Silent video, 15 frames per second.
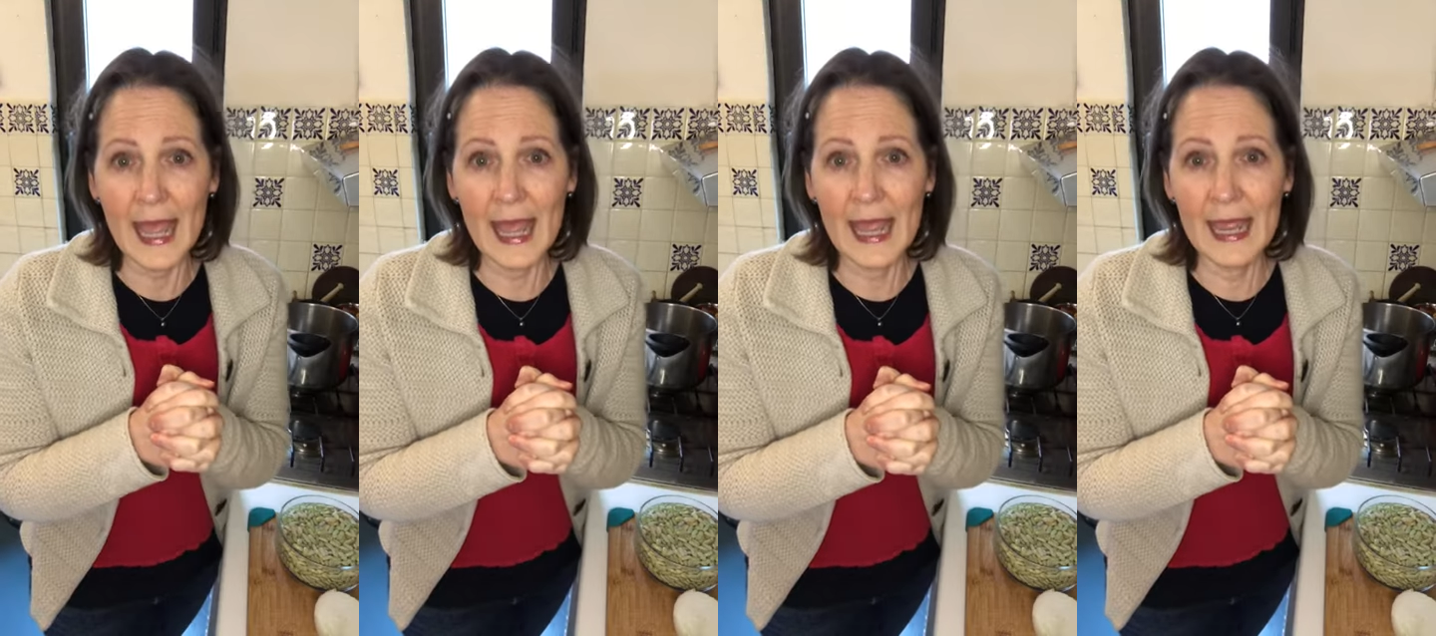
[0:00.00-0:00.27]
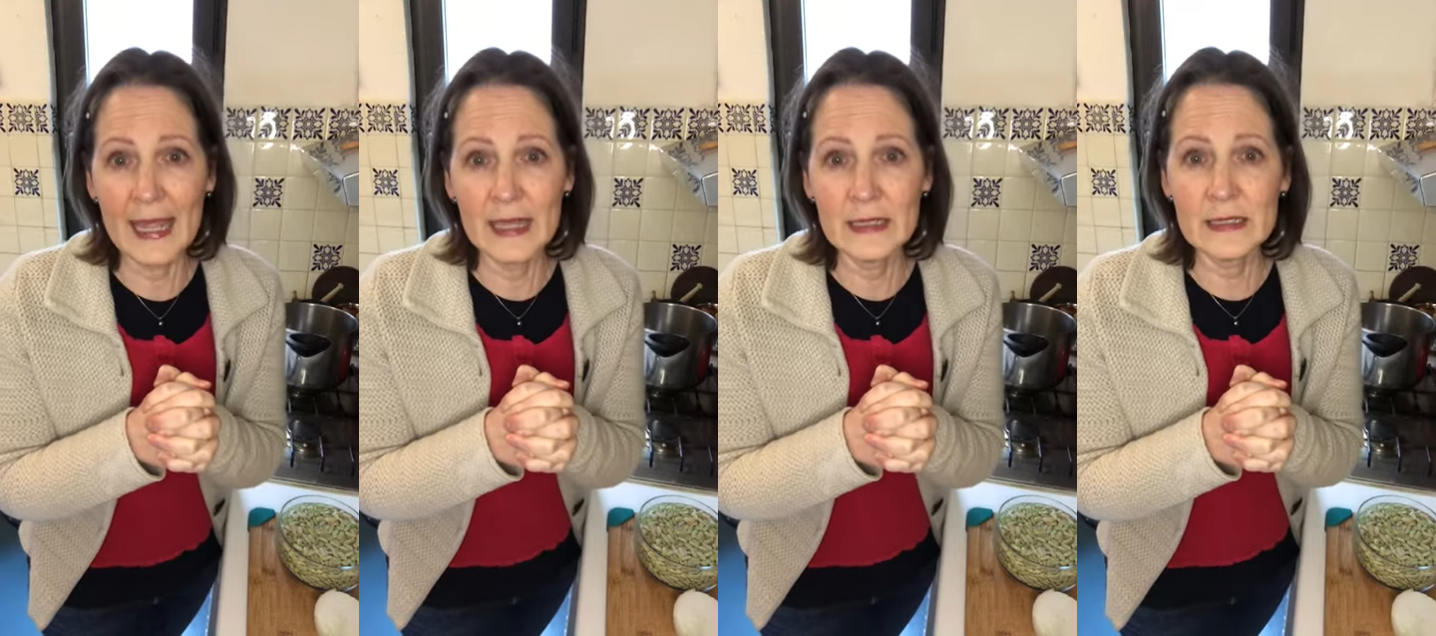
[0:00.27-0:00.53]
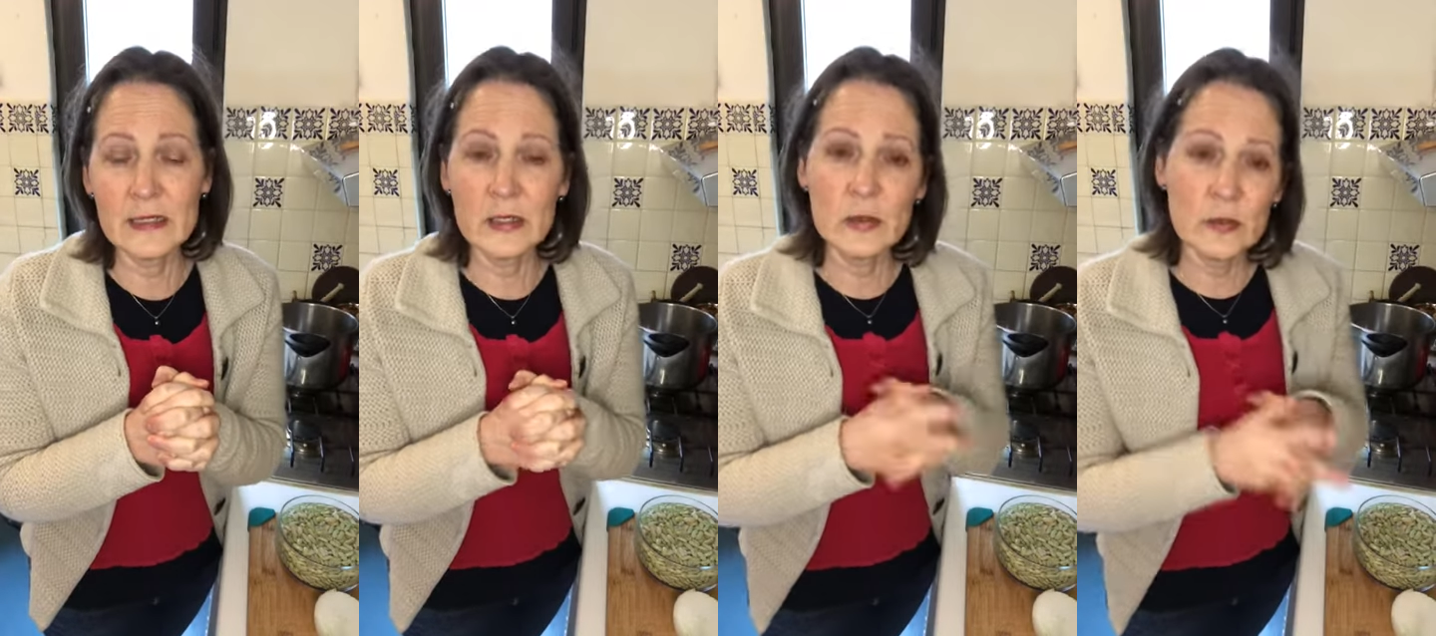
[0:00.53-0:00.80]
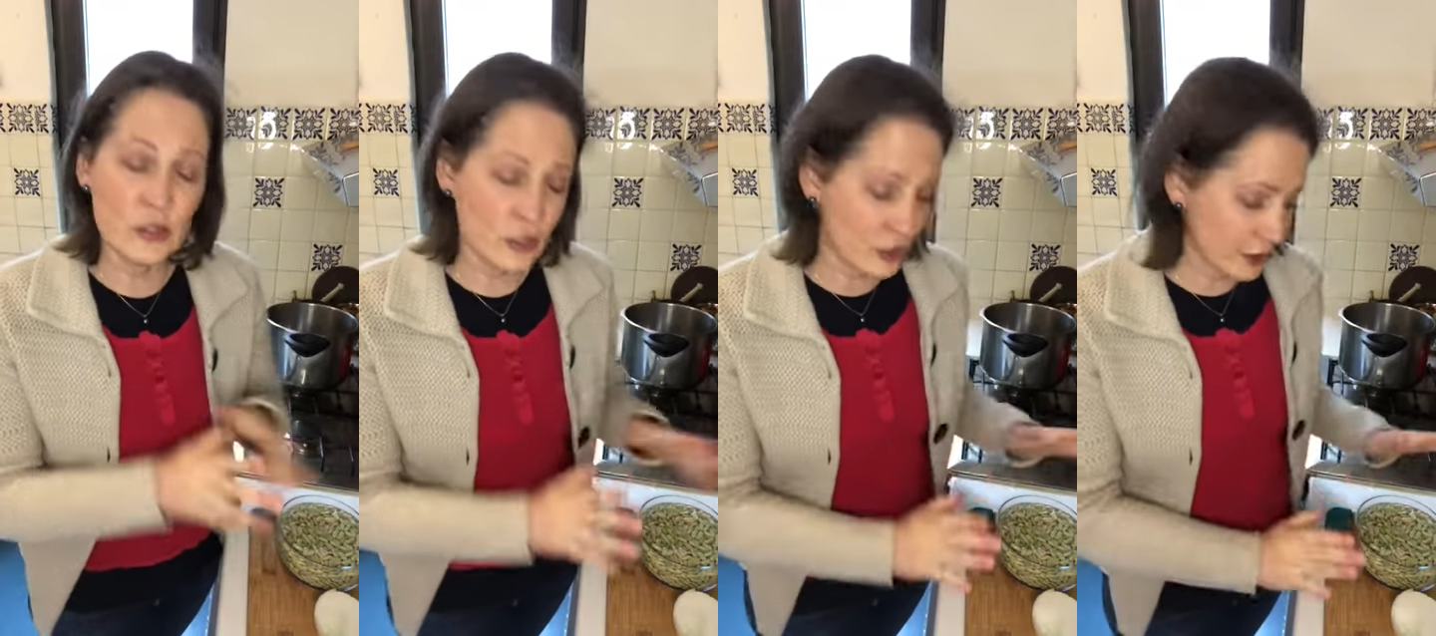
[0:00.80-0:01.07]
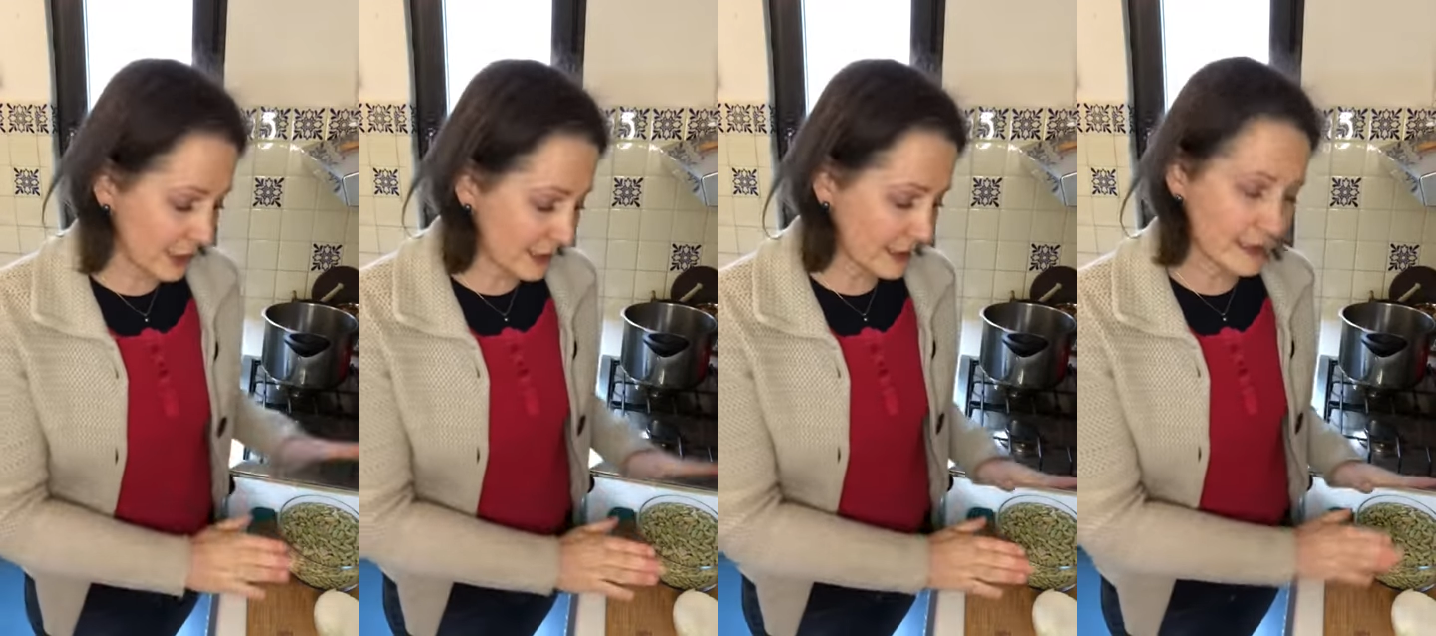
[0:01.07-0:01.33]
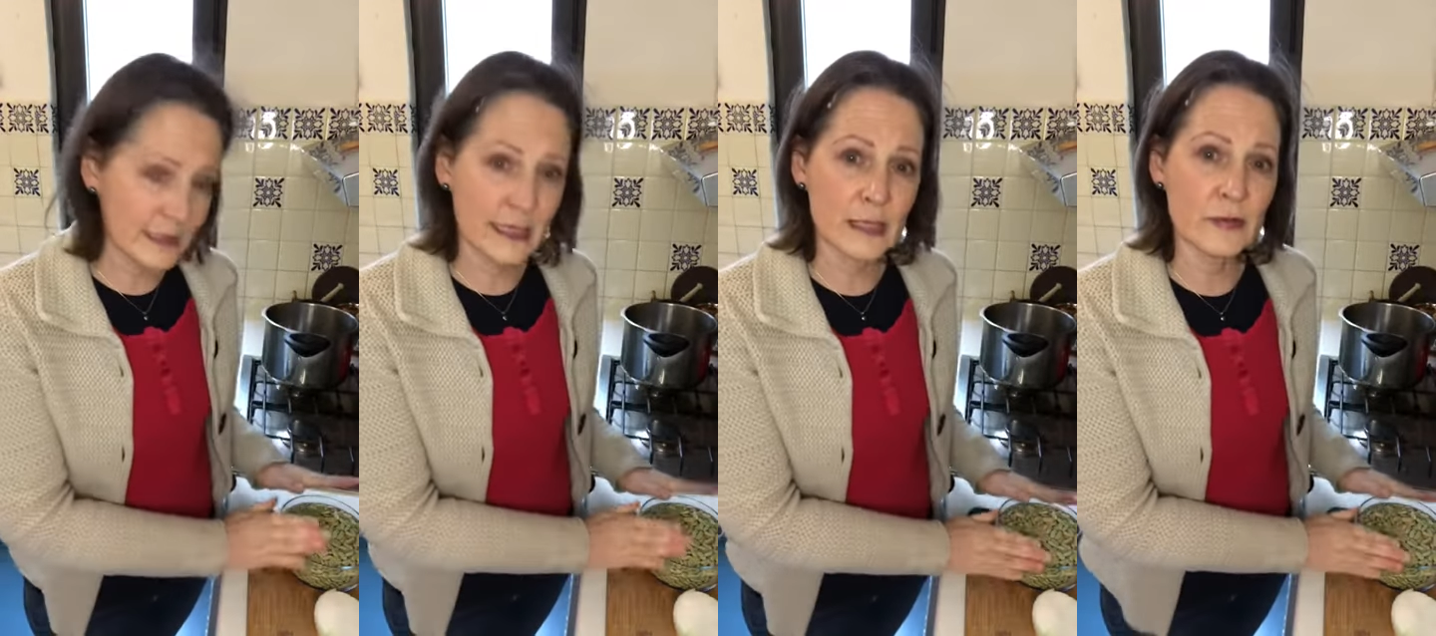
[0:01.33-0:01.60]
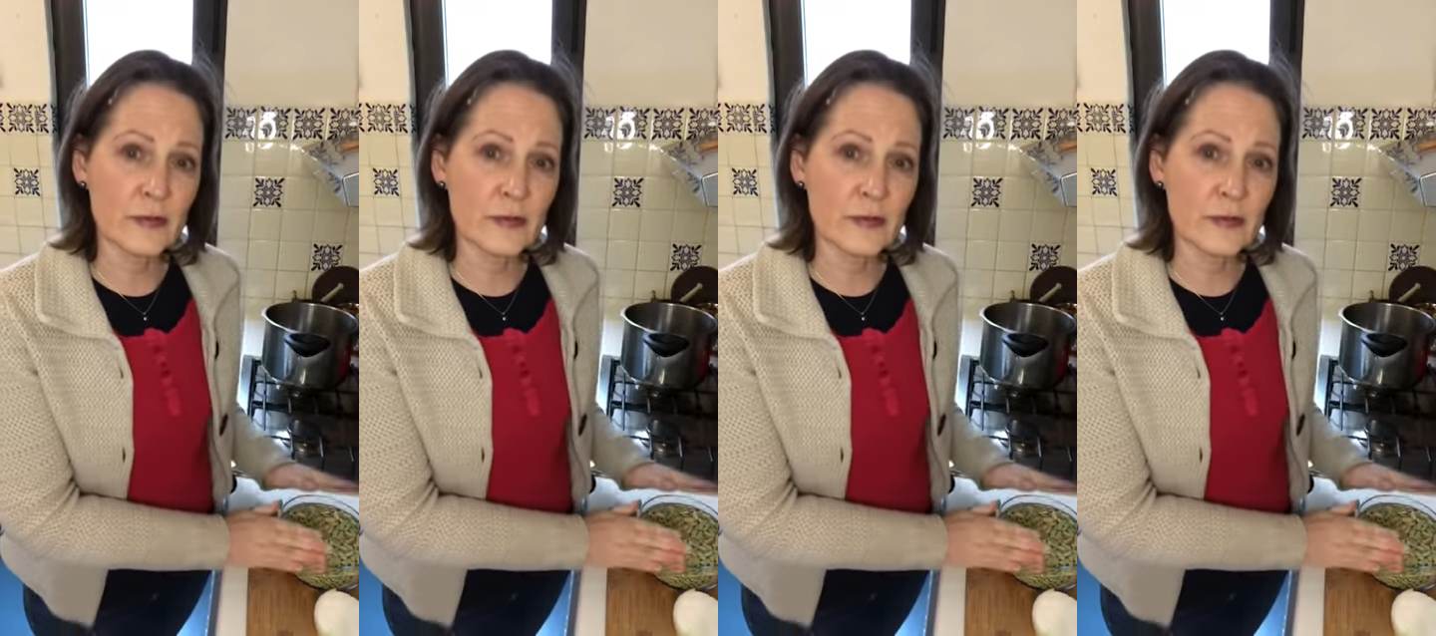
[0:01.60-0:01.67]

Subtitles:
and you just need